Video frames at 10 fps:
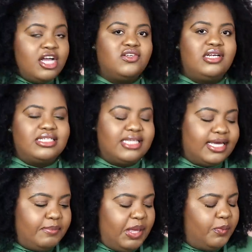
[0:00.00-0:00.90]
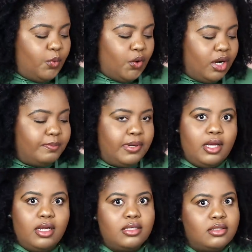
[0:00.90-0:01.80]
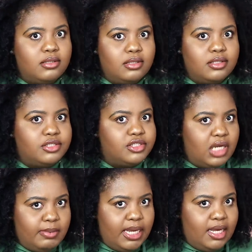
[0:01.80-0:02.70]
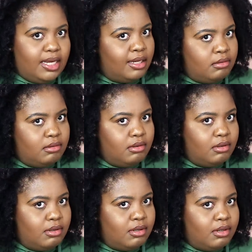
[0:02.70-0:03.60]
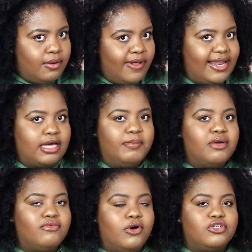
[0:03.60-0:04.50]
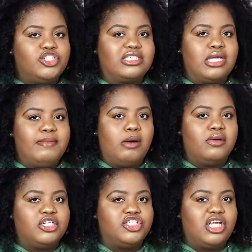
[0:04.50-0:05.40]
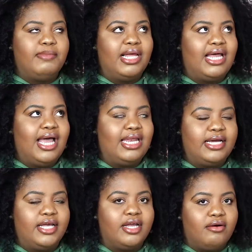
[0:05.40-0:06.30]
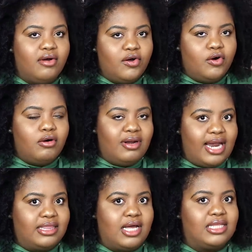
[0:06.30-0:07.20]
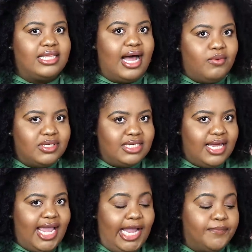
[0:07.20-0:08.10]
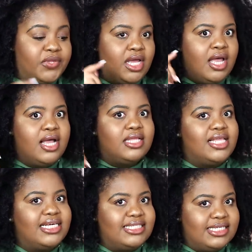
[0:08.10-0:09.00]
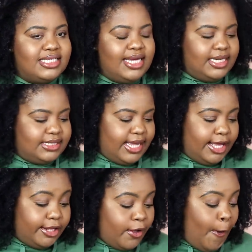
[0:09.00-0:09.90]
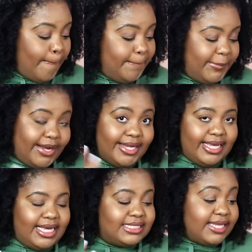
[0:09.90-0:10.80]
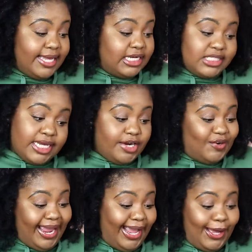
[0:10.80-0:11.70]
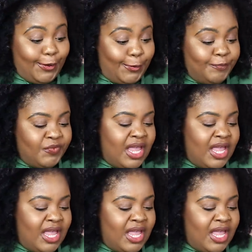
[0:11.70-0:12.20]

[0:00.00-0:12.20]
So it does take a bit more, but Shea Base. Like, Camille Rose just came out with a Shea Base line like a year ago, and I thought that was late. This is late as hell, but it's here now.